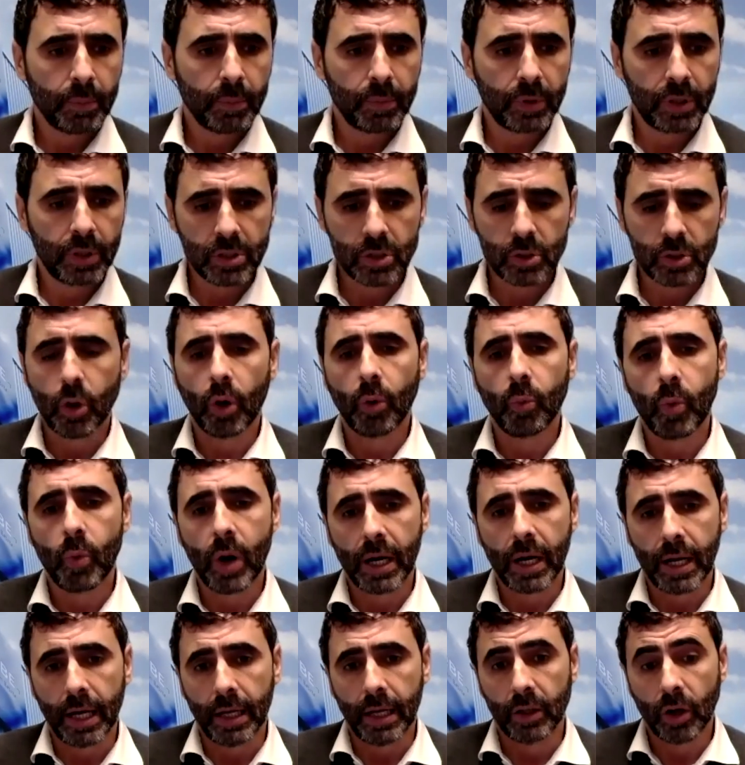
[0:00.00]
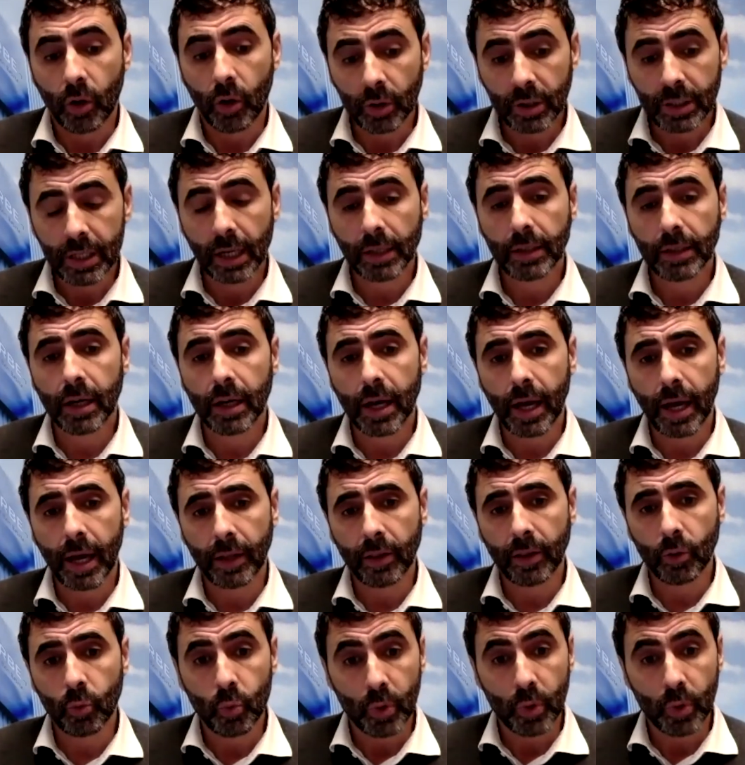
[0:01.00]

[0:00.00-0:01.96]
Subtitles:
This is on one end. On the other end,